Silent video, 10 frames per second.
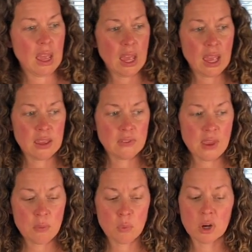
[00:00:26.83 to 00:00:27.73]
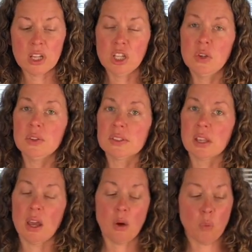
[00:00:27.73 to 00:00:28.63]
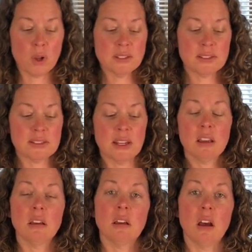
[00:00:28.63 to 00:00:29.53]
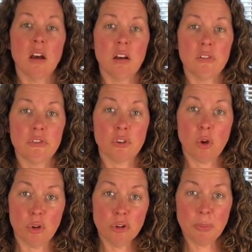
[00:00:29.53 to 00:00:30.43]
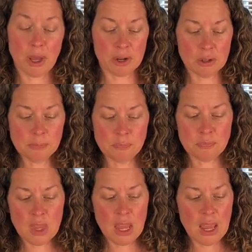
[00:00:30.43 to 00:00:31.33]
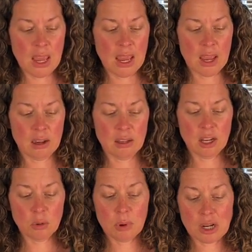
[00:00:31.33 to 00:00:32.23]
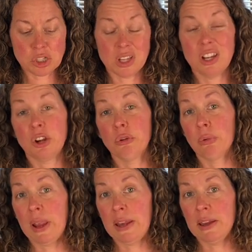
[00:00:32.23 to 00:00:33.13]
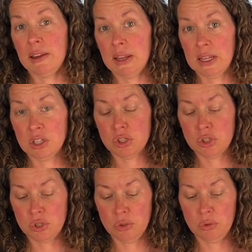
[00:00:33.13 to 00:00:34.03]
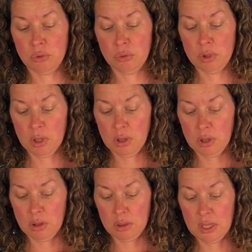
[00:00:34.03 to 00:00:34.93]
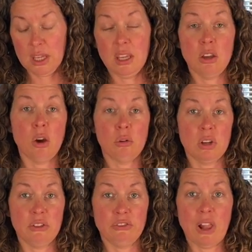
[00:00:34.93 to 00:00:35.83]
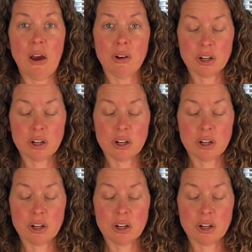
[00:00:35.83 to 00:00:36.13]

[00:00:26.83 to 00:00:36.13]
And then we're going to use 1 stick of cold butter. And here we're actually going to grate it into the coconut flour.